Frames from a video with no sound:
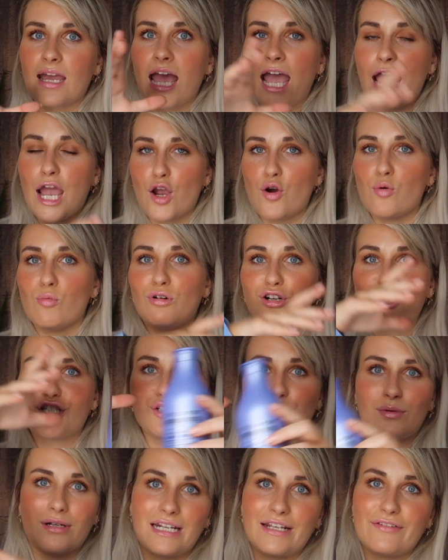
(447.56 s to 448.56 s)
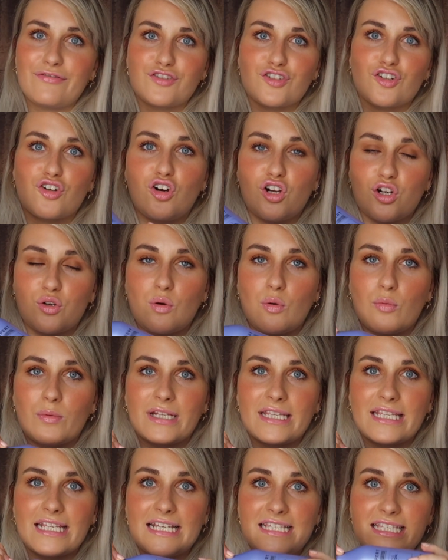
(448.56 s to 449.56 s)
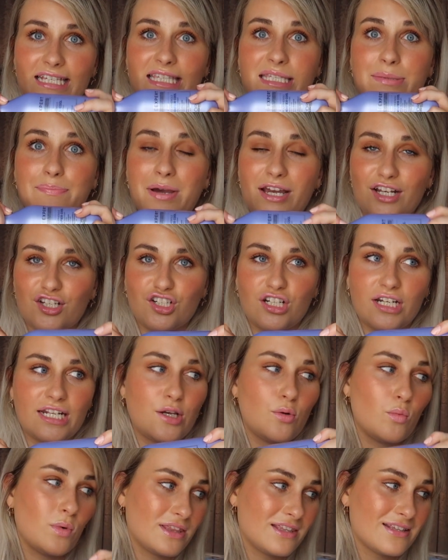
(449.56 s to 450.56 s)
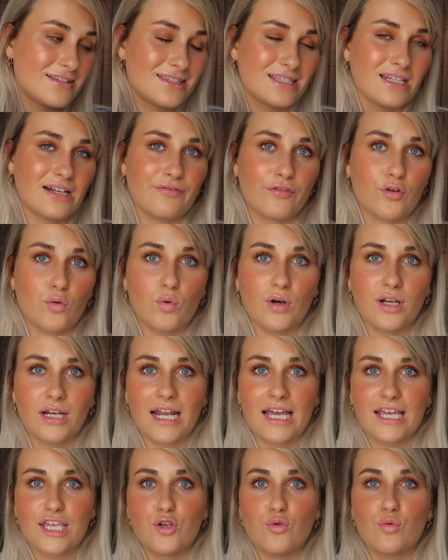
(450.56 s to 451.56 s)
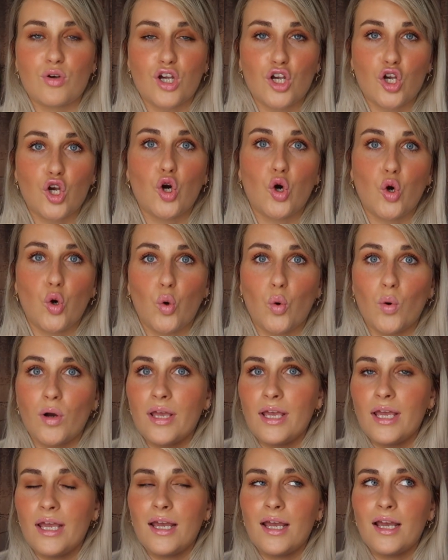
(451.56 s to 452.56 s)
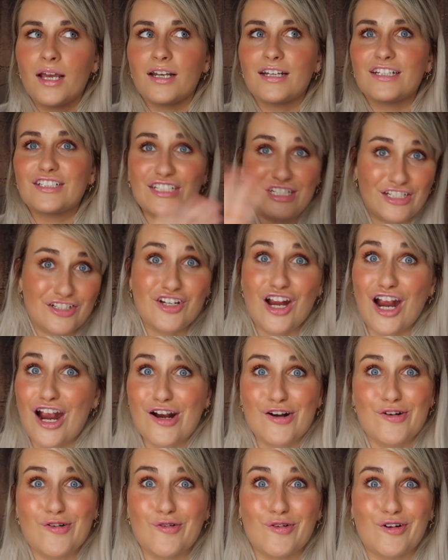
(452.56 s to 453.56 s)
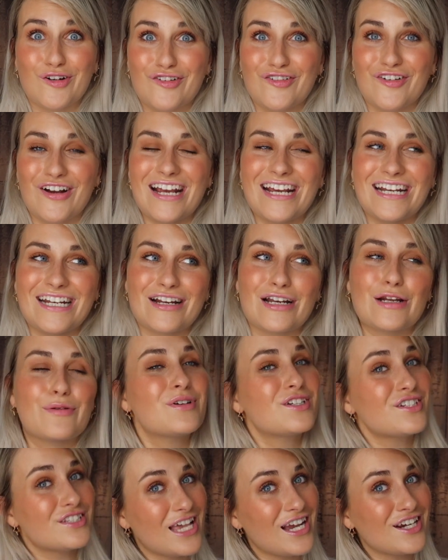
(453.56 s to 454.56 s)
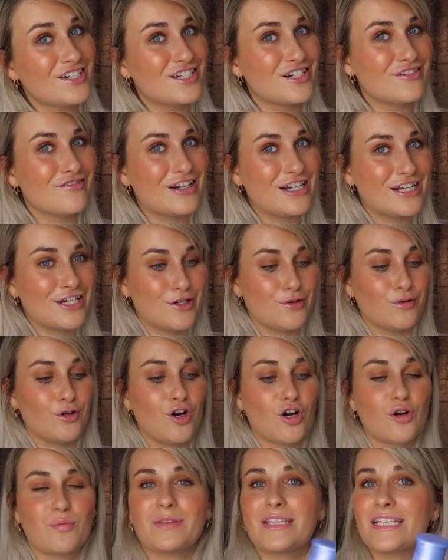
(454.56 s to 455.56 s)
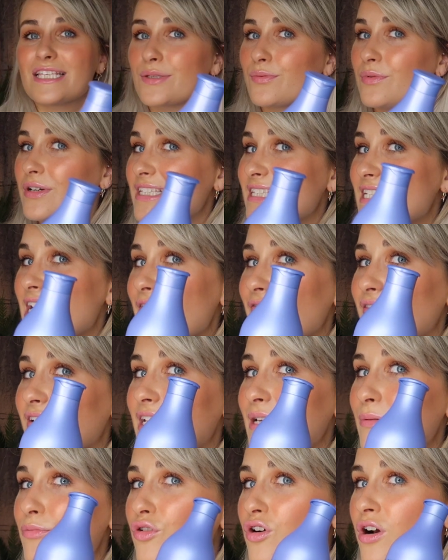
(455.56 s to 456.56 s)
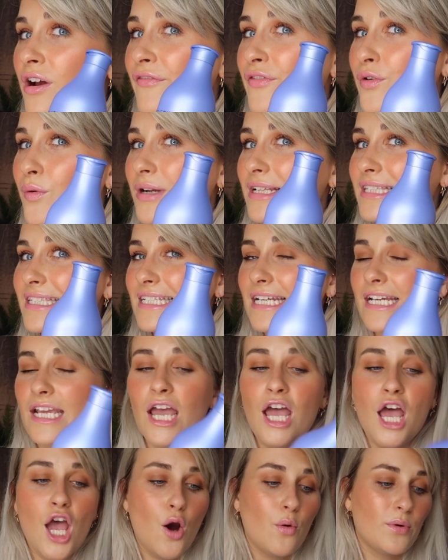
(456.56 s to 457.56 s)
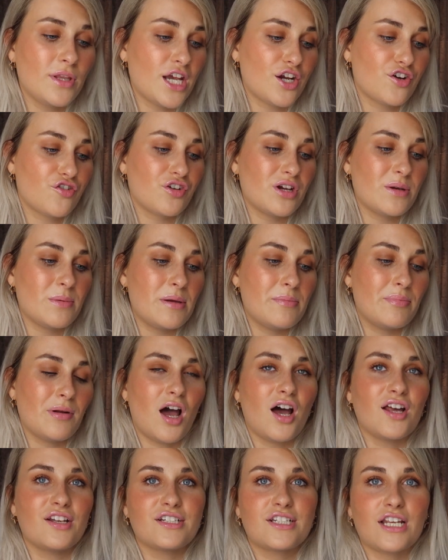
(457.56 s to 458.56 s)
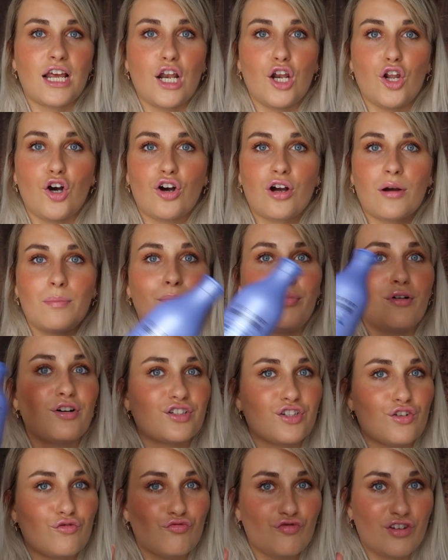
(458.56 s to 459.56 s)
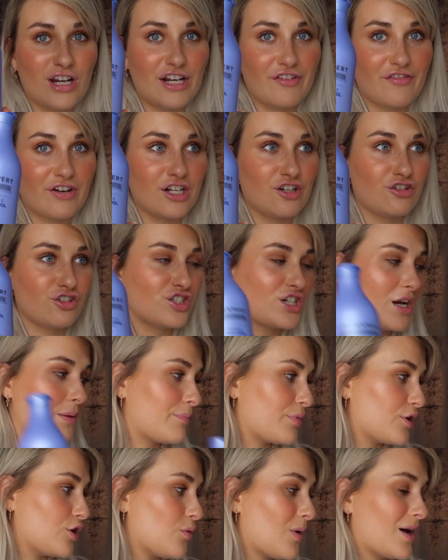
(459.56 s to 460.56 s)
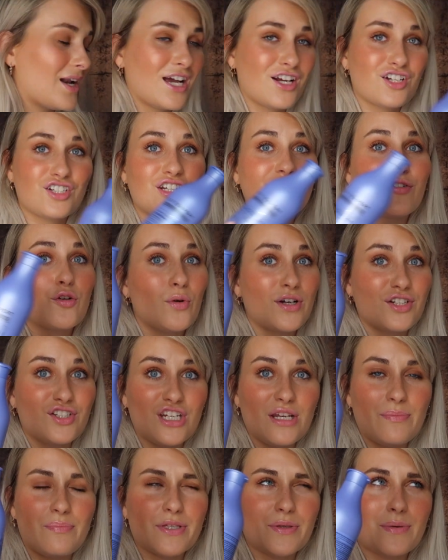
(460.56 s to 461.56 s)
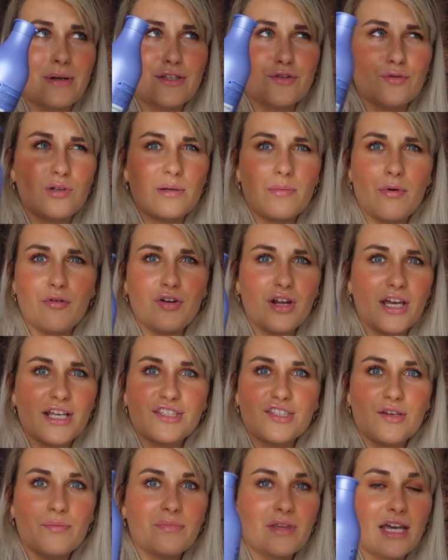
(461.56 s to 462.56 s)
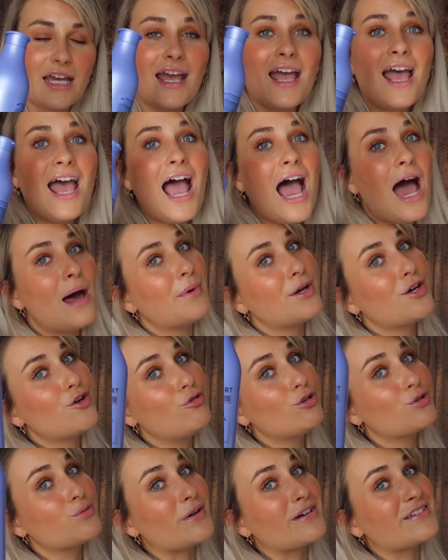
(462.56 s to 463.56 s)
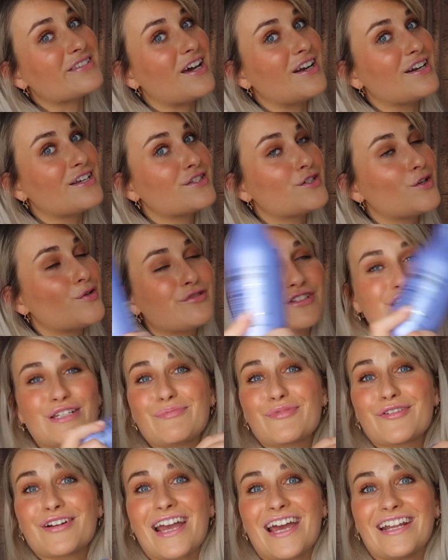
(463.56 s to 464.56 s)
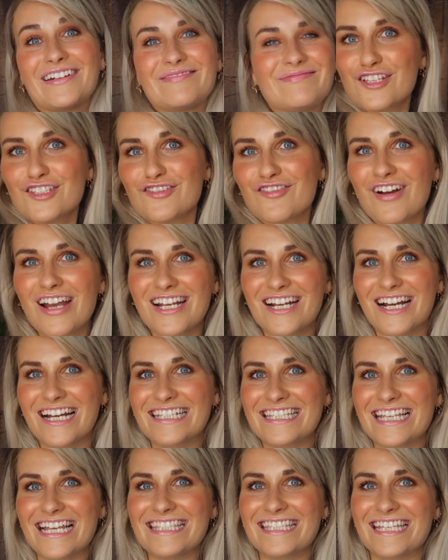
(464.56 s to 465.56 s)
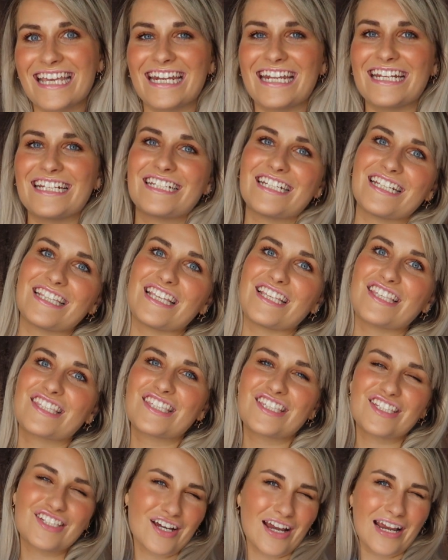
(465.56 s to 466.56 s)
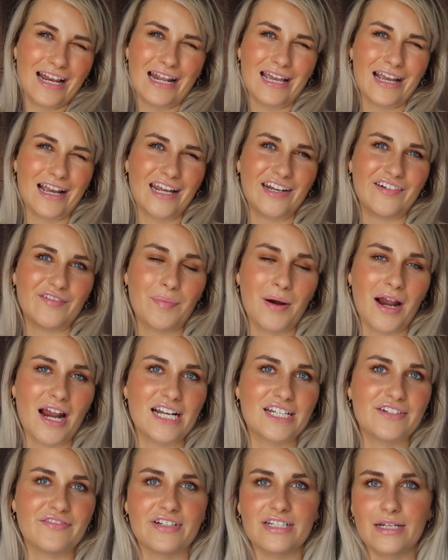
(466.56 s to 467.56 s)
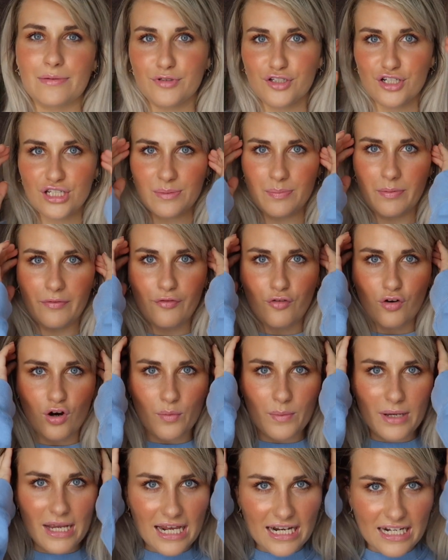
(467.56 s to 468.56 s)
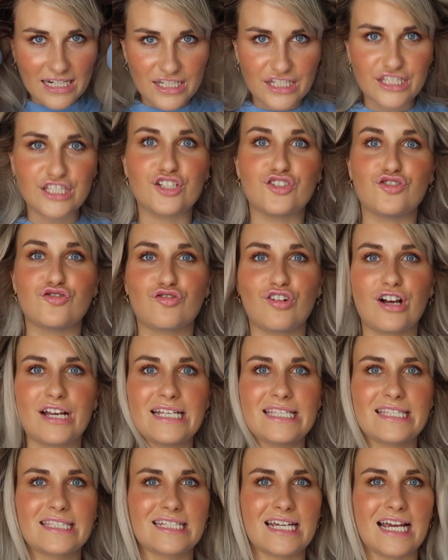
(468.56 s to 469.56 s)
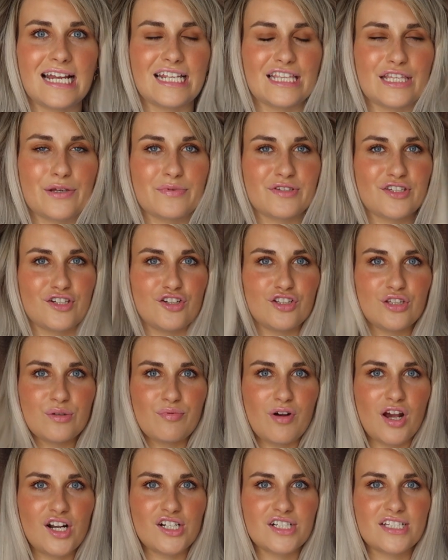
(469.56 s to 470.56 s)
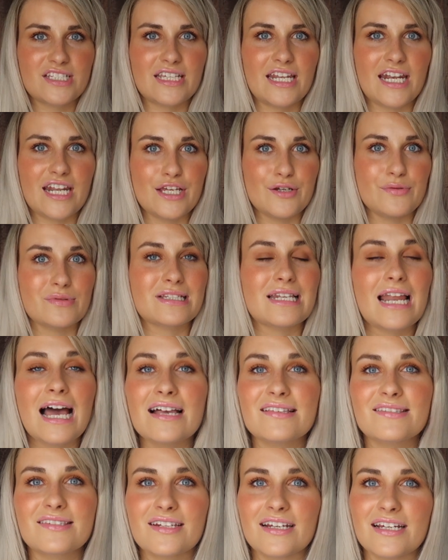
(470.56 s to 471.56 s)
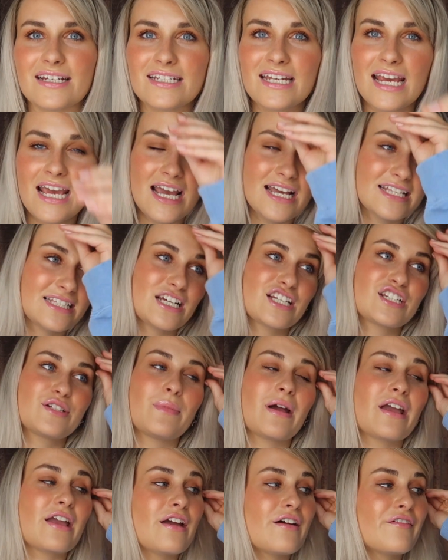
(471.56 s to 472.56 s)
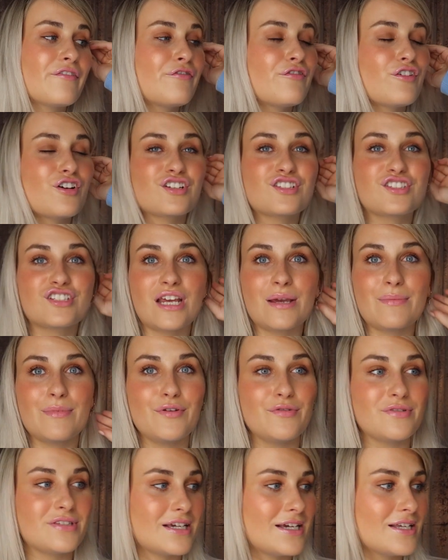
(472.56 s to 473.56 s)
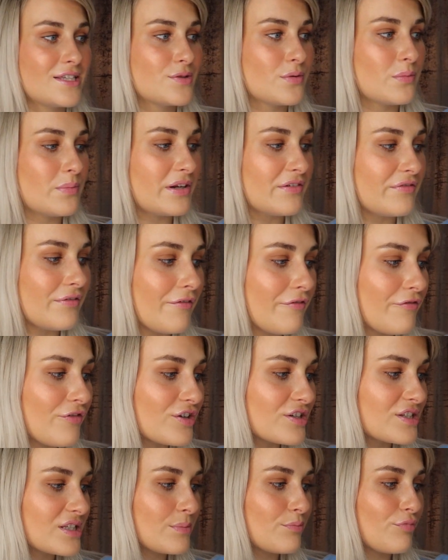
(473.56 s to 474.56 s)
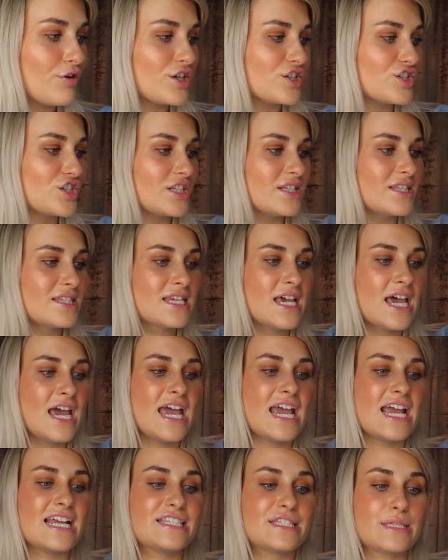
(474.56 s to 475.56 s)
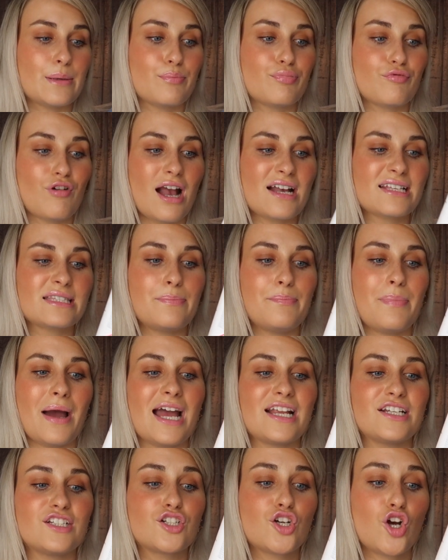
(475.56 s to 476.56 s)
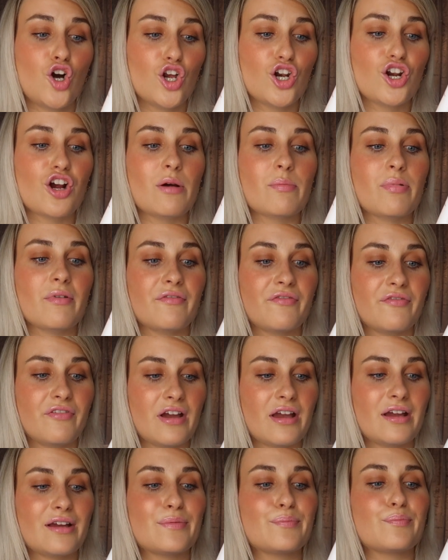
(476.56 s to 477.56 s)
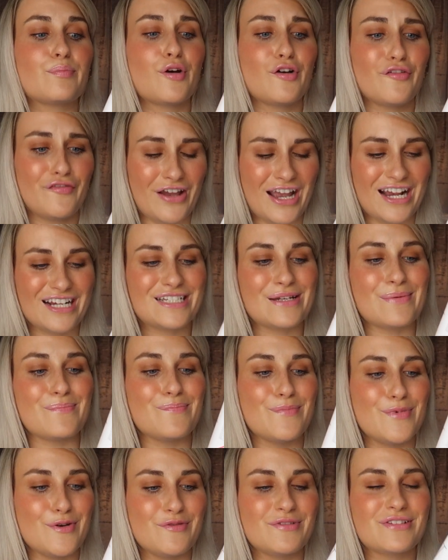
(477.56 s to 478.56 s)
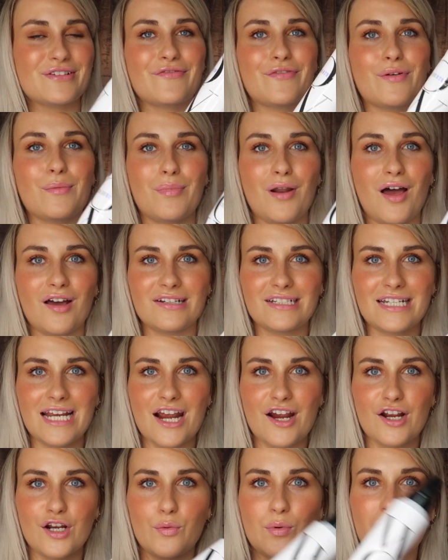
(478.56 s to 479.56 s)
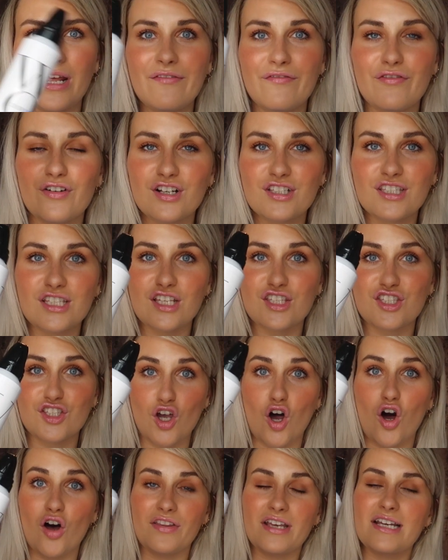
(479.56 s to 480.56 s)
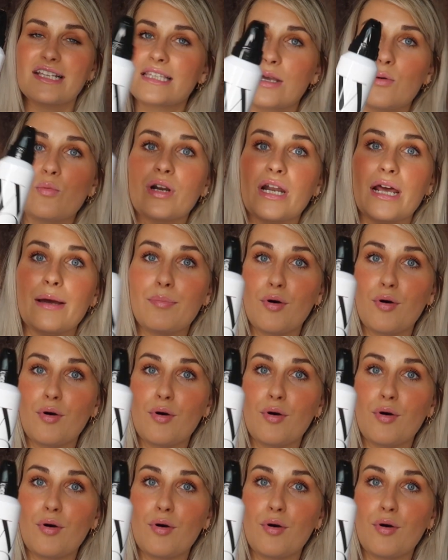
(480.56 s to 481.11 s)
how much you can lift your color with one of these, especially with the silver one. Like you can go charcoal grey nearly, which is actually a really cool look. This one is definitely more if you want to stick with that creamy blonde look, but really good shampoo, and actually quite cheap as well. It's only about 9 something, and my code works on it, so cheaper again. So right guys, let's get into the styling kind of part of it. And just before we get into the dry styling, there was another product that I used last night. It's actually my first time using it, so a bit of a first impressions. It's the Brass Band Color and Perfect Mousse for blonde hair. Now when I first saw this and when I